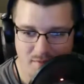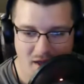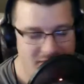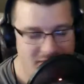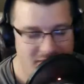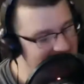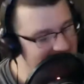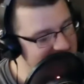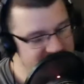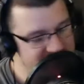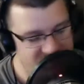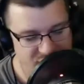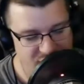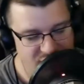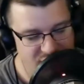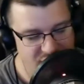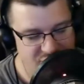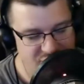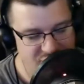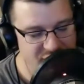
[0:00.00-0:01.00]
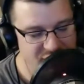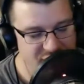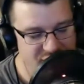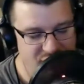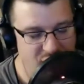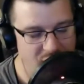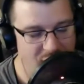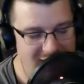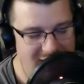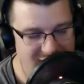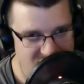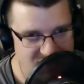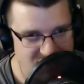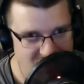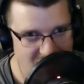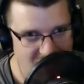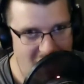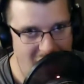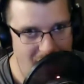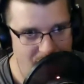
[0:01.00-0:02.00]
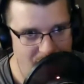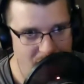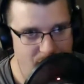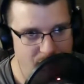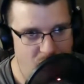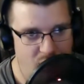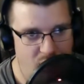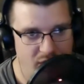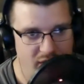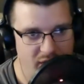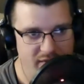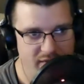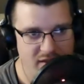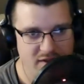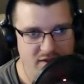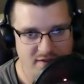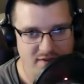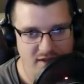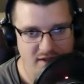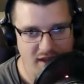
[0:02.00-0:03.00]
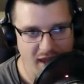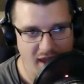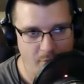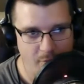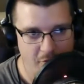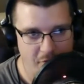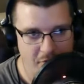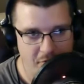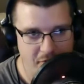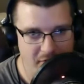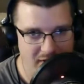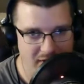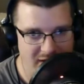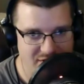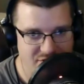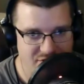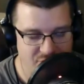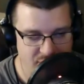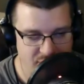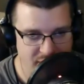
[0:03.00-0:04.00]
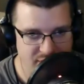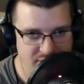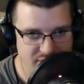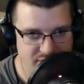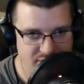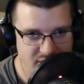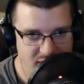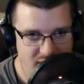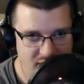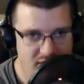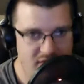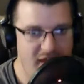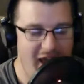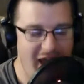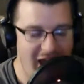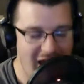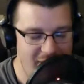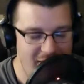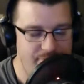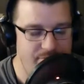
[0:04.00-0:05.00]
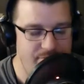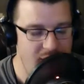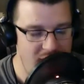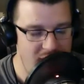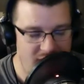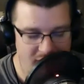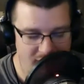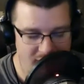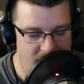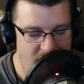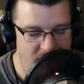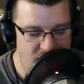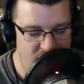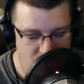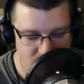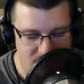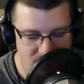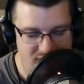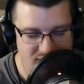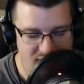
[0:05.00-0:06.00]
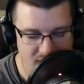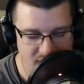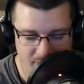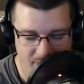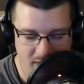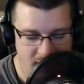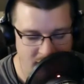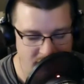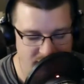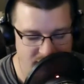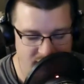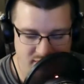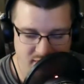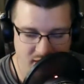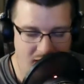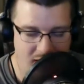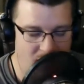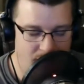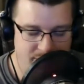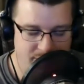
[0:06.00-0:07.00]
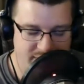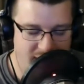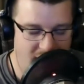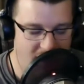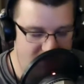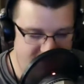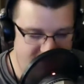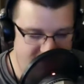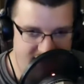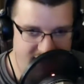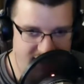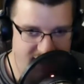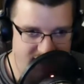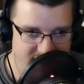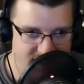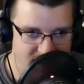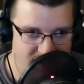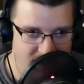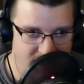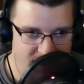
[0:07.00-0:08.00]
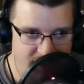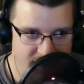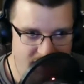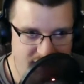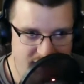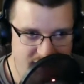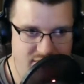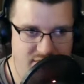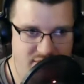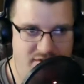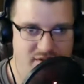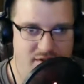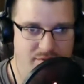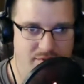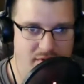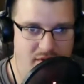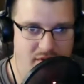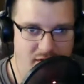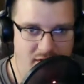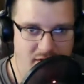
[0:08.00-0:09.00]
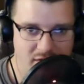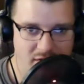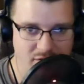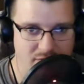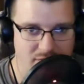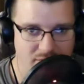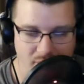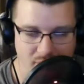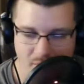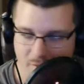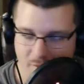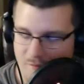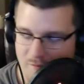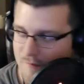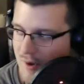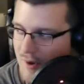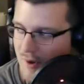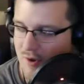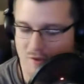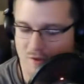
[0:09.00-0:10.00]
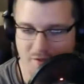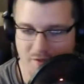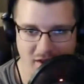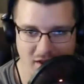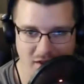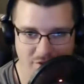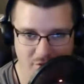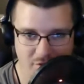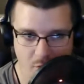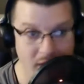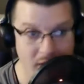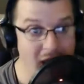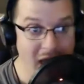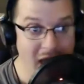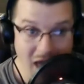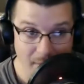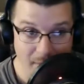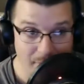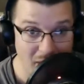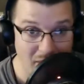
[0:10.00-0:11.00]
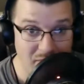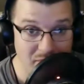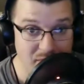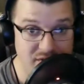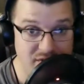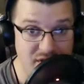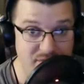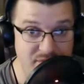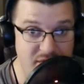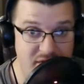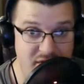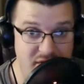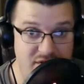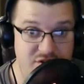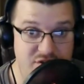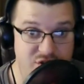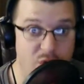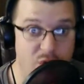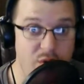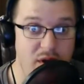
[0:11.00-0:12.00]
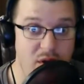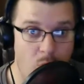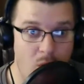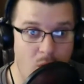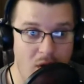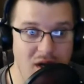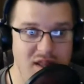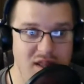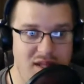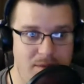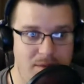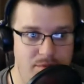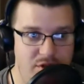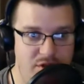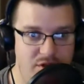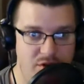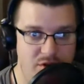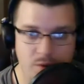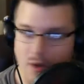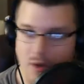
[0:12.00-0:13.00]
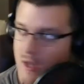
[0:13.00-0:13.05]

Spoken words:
The Journey studio has not been porting that game over for the last 2 years. They've been doing something else. I almost guarantee it. This is just something, a little bone that they can throw in, and probably something that Sony wanted them to do.